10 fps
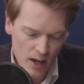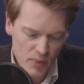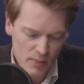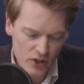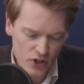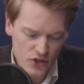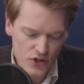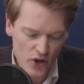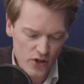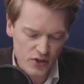People are
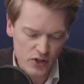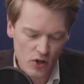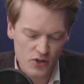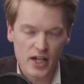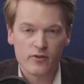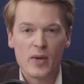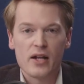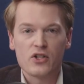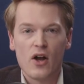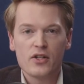concerned that contact from
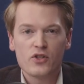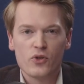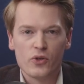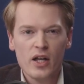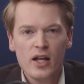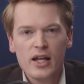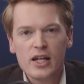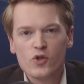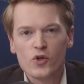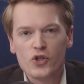outsiders could
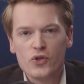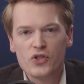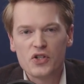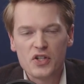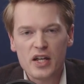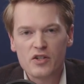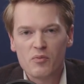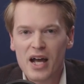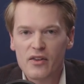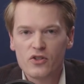introduce disease
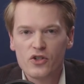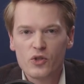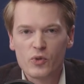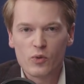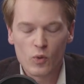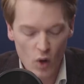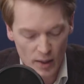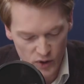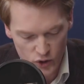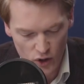and pathogens which would
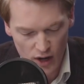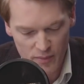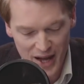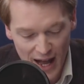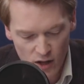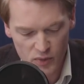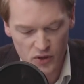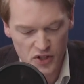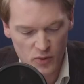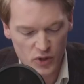wipe the tribe out
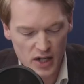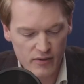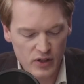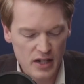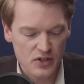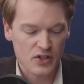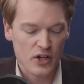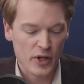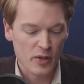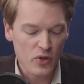because they wouldn't have the
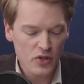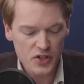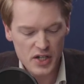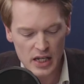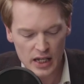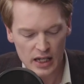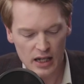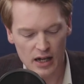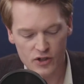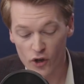necessary immunity.
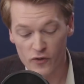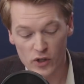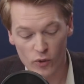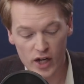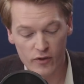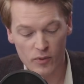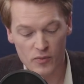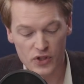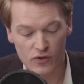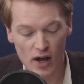Sophie Grigg
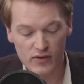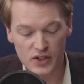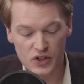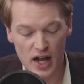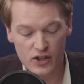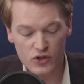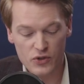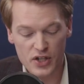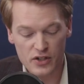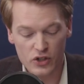from Survival
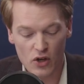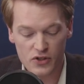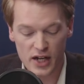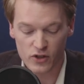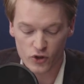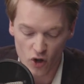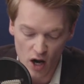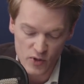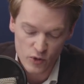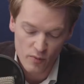International said to contact a
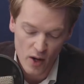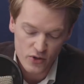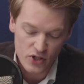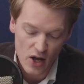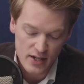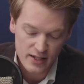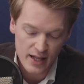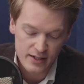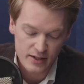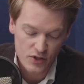tribe as remote and
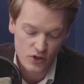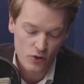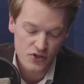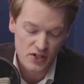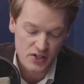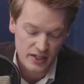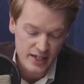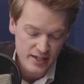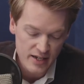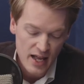isolated as the North
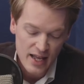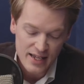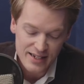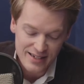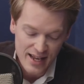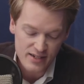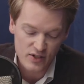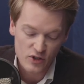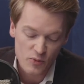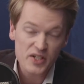Sentinelese is
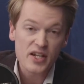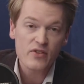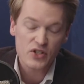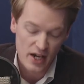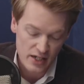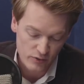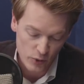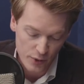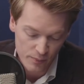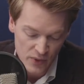destined to be devastating
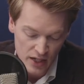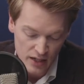for them.